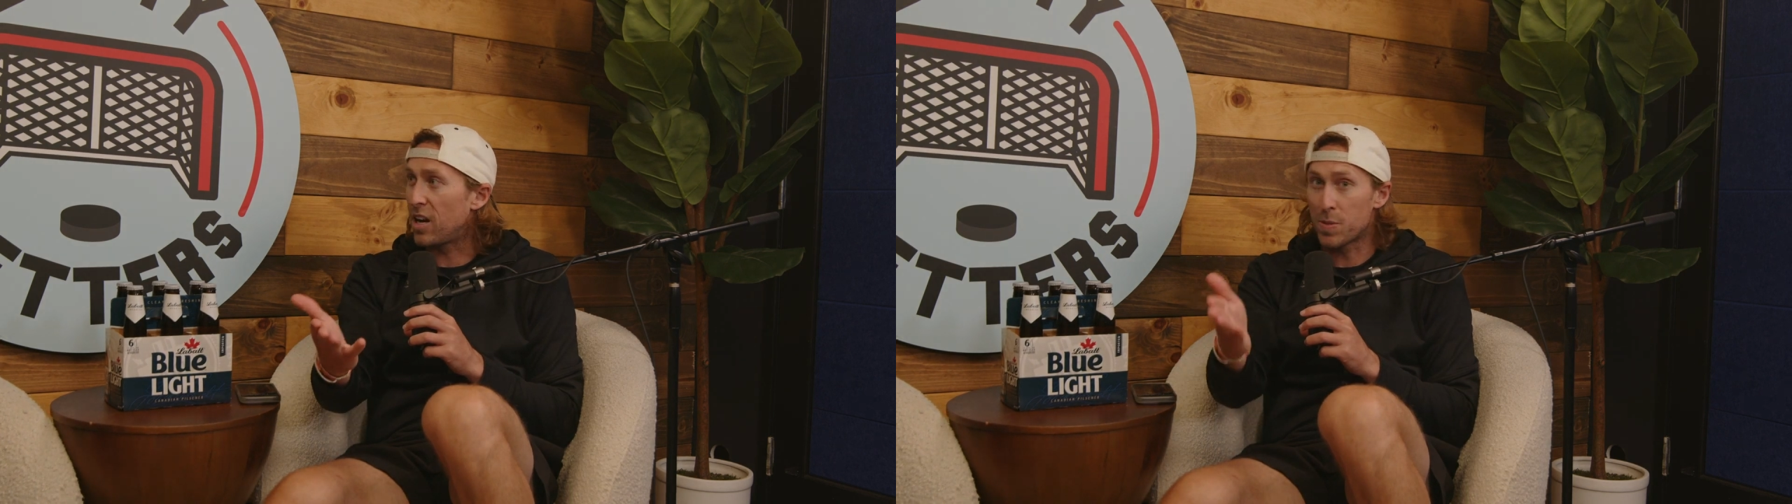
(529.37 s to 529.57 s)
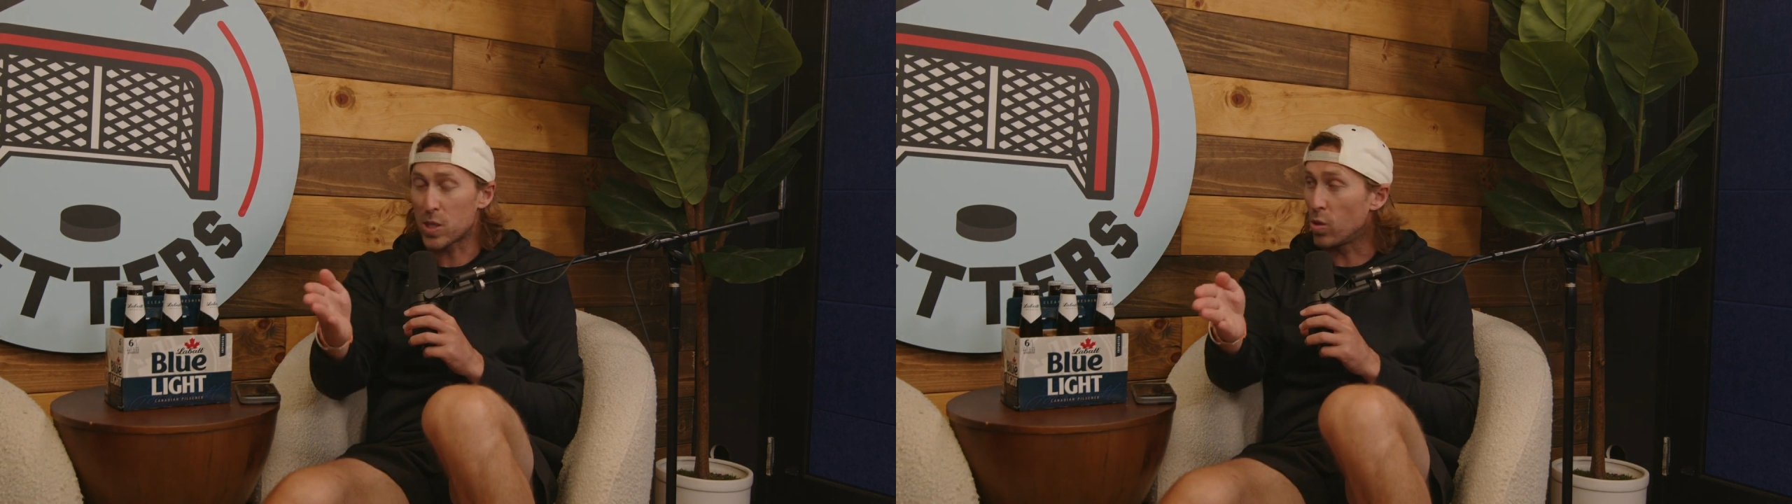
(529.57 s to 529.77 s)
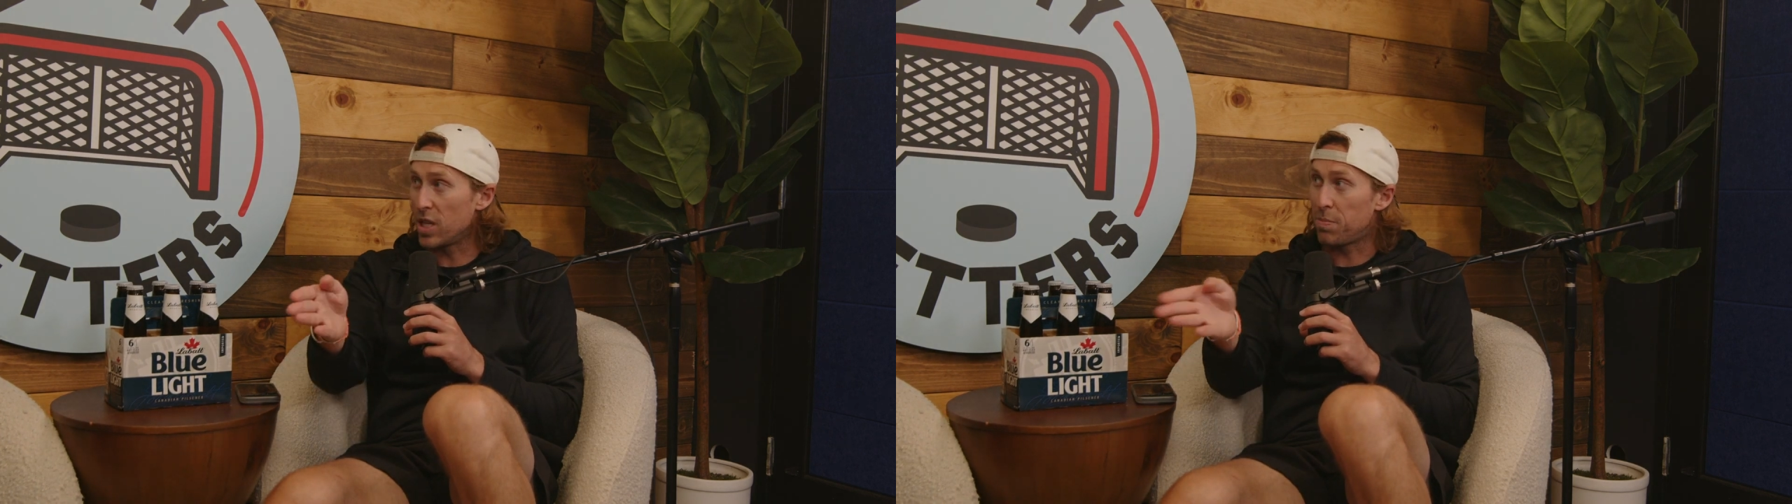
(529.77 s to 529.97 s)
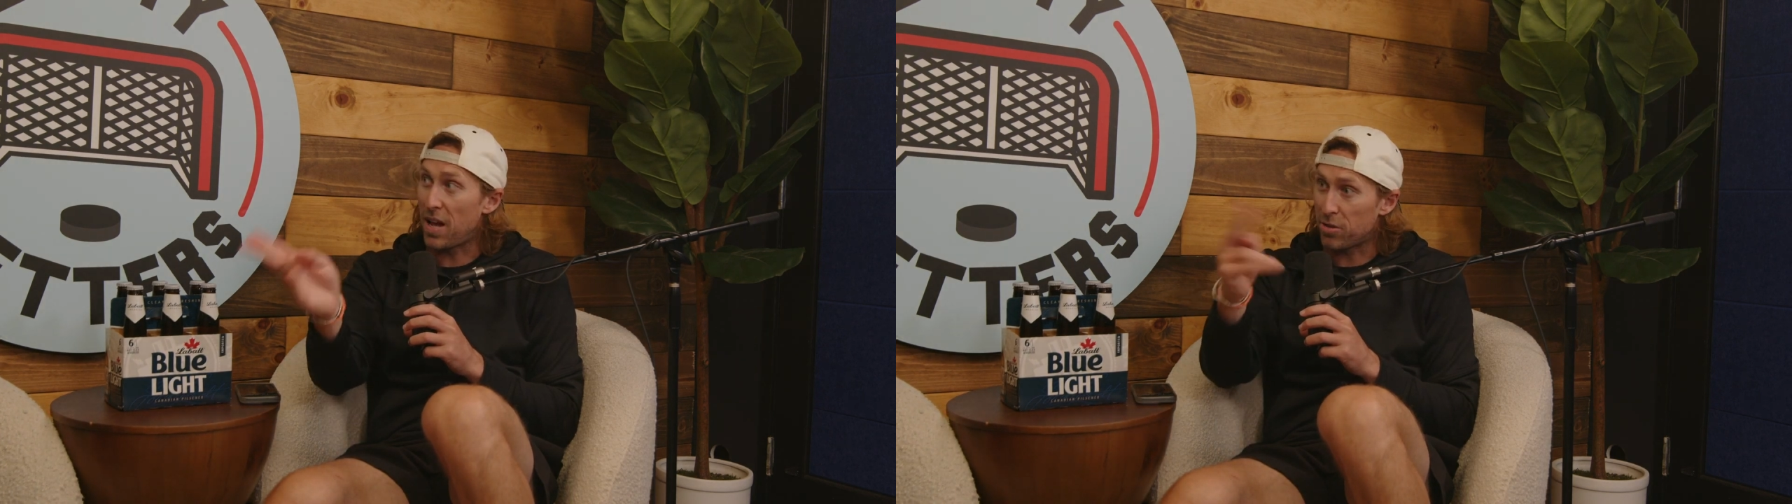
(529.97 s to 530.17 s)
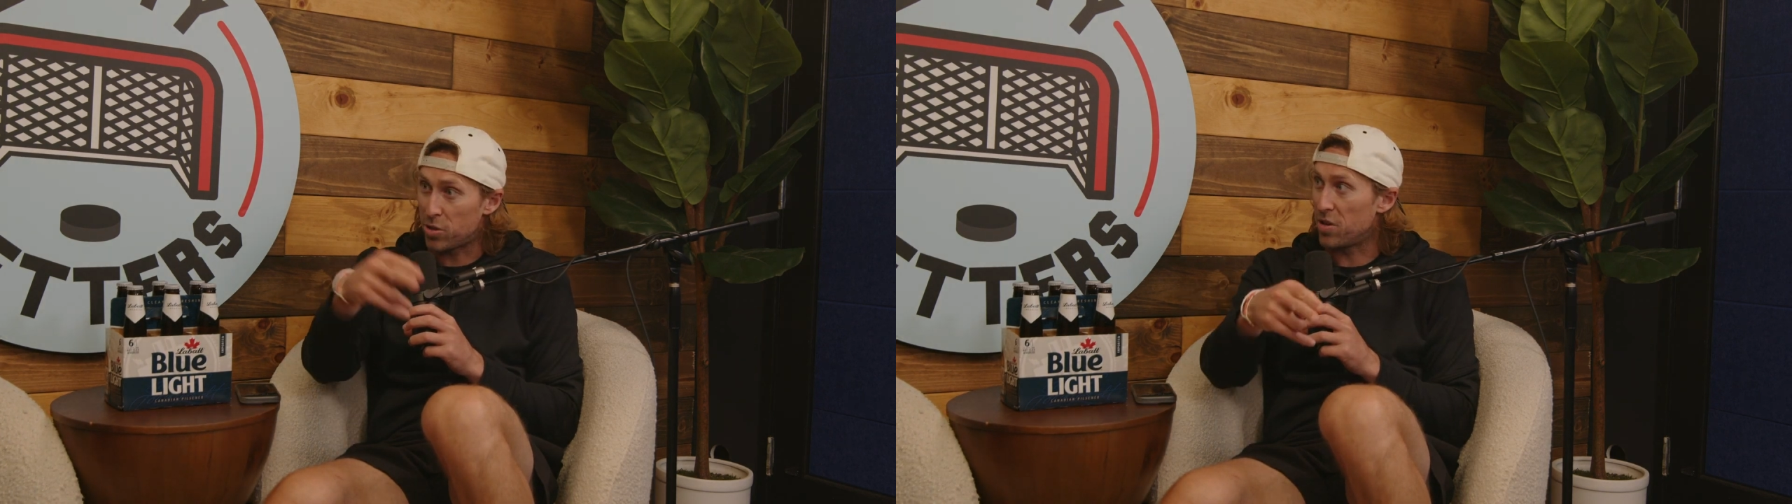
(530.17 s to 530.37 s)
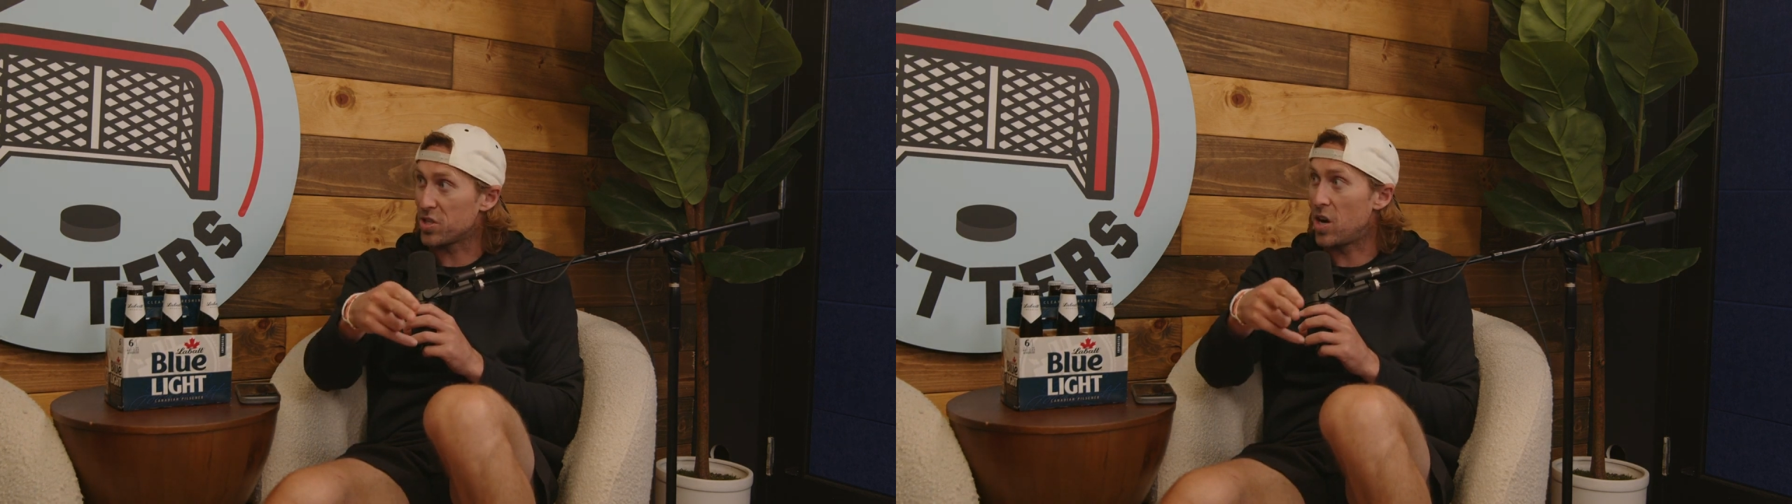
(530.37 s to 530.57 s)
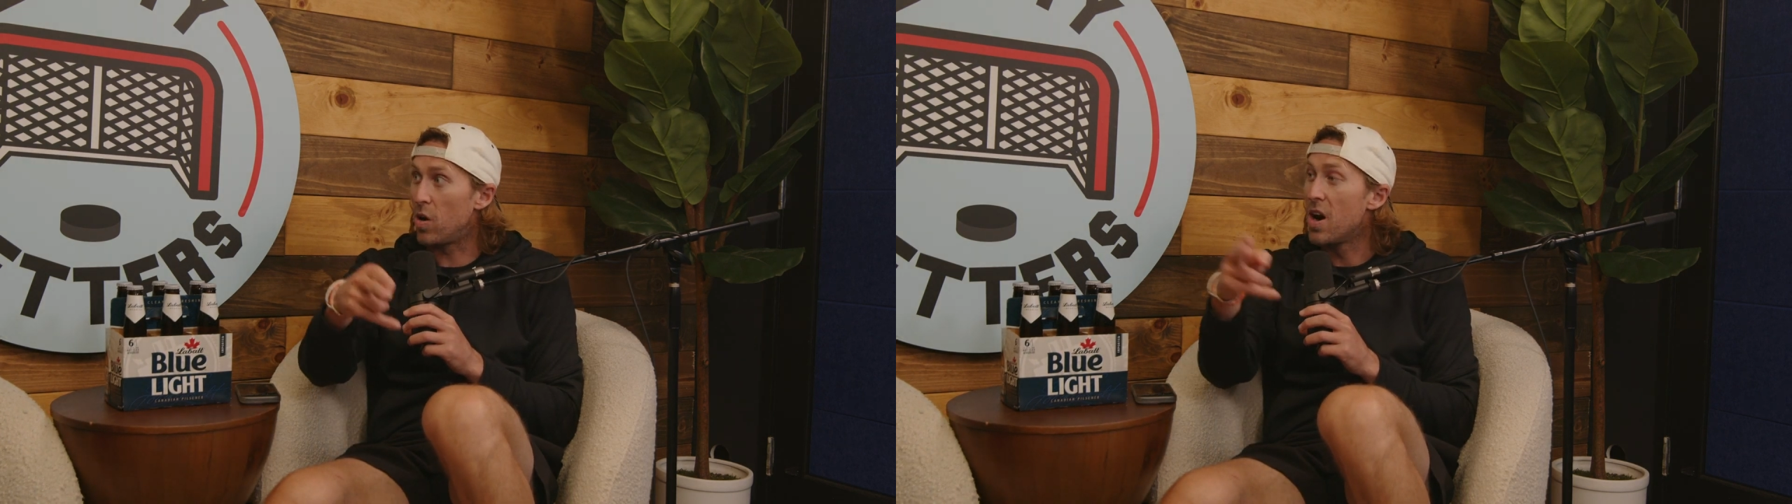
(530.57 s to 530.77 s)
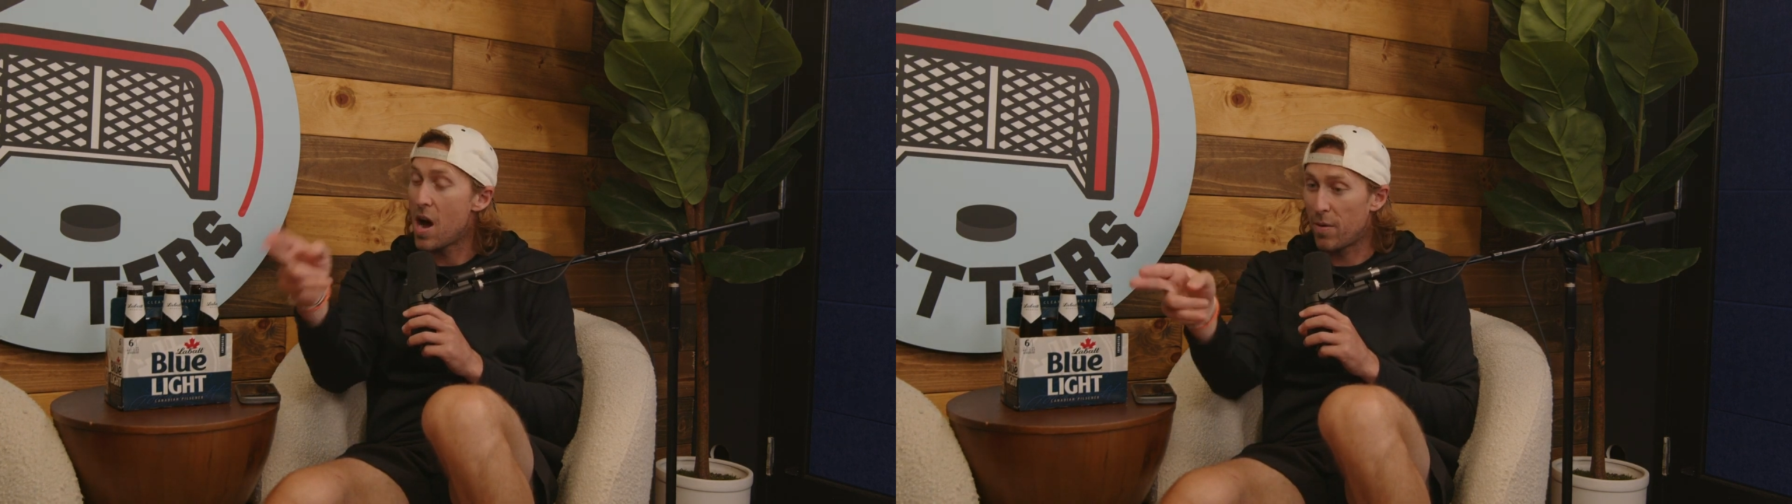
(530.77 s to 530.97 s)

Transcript: I was the best goalie in the playoffs 2 years ago.